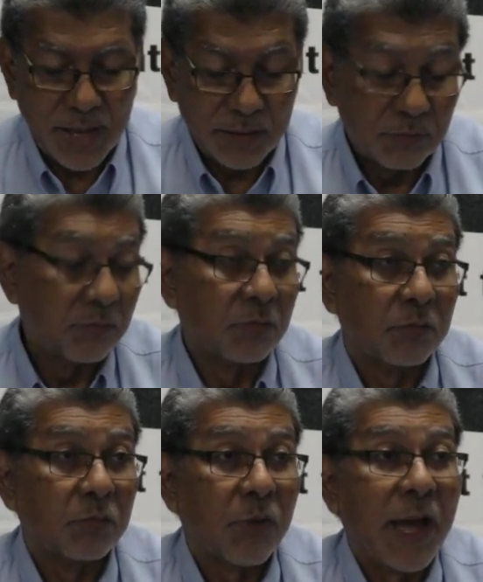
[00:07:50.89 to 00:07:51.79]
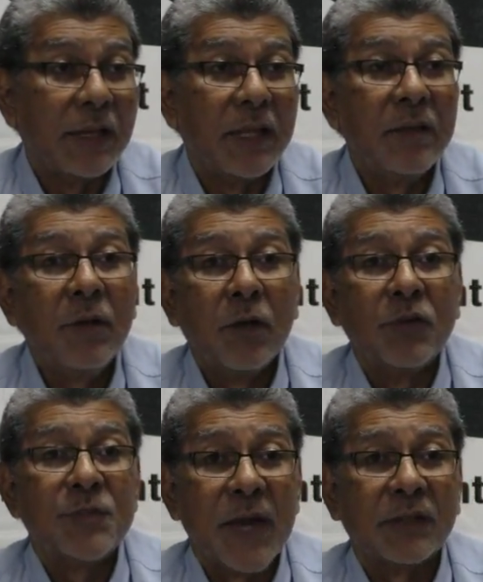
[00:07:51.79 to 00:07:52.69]
and highly
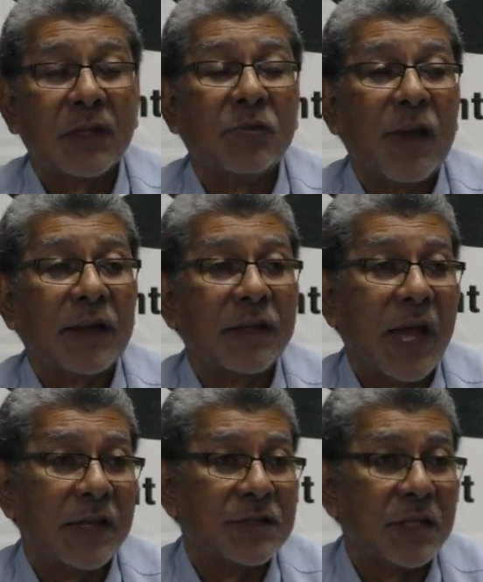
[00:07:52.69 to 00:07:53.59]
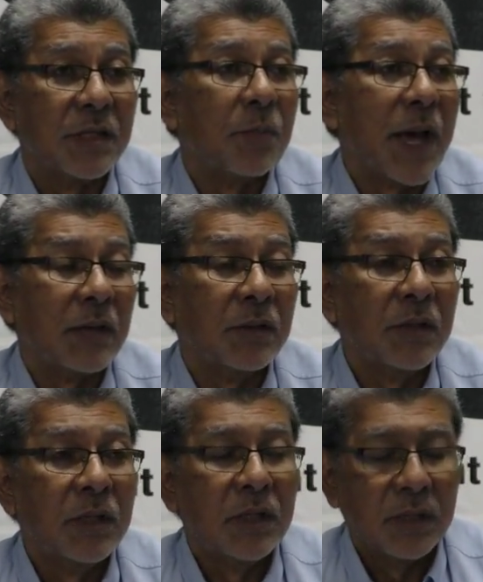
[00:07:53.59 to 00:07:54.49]
respected and recognized in the
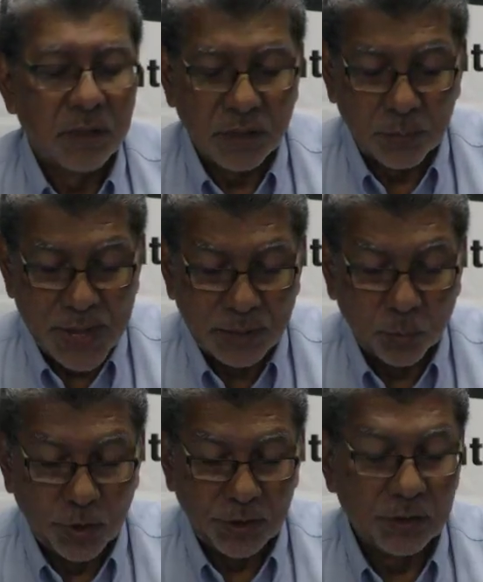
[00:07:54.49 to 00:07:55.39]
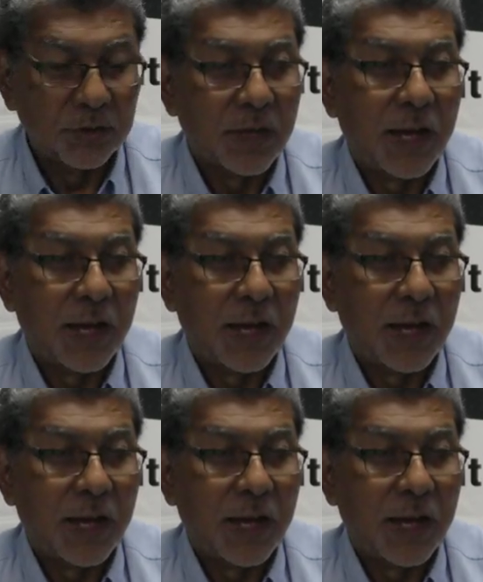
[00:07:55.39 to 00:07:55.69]
pan world,